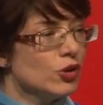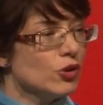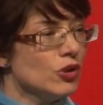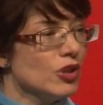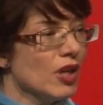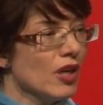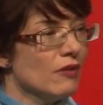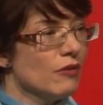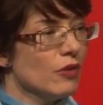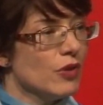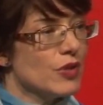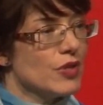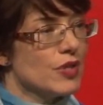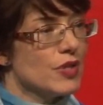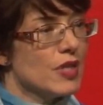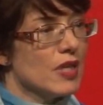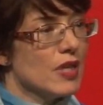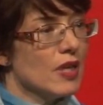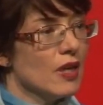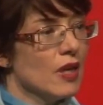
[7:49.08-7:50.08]

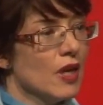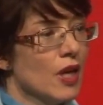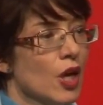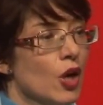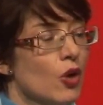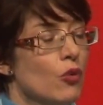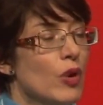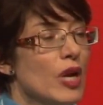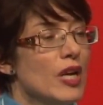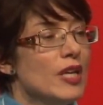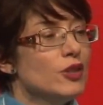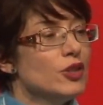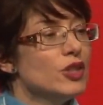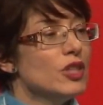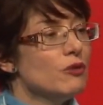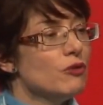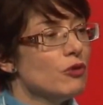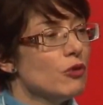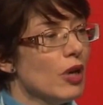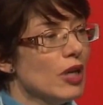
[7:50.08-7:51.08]
diversity, really to
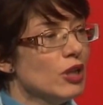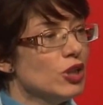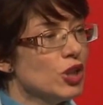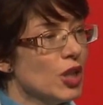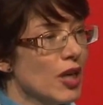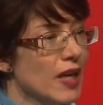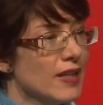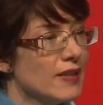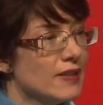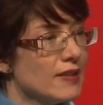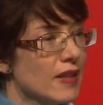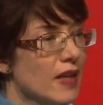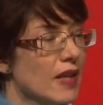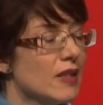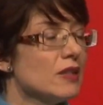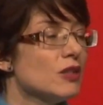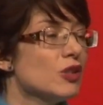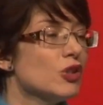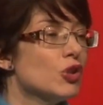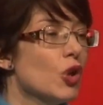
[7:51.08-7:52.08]
differentiate
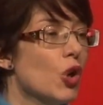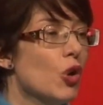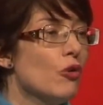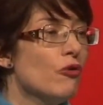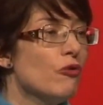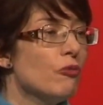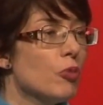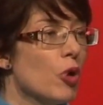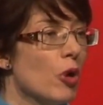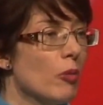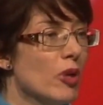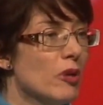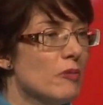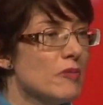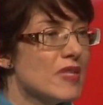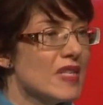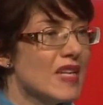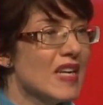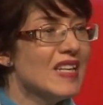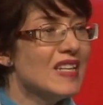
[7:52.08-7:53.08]
and solve
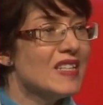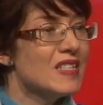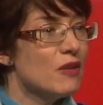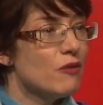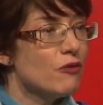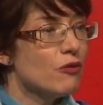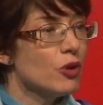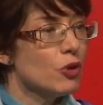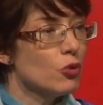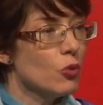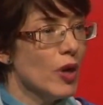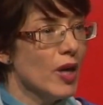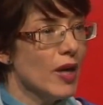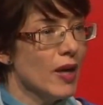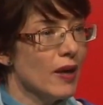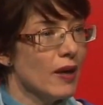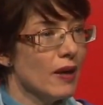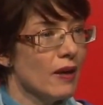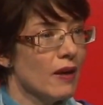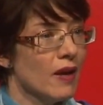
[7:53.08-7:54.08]
problems in a different
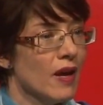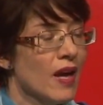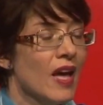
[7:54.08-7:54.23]
way.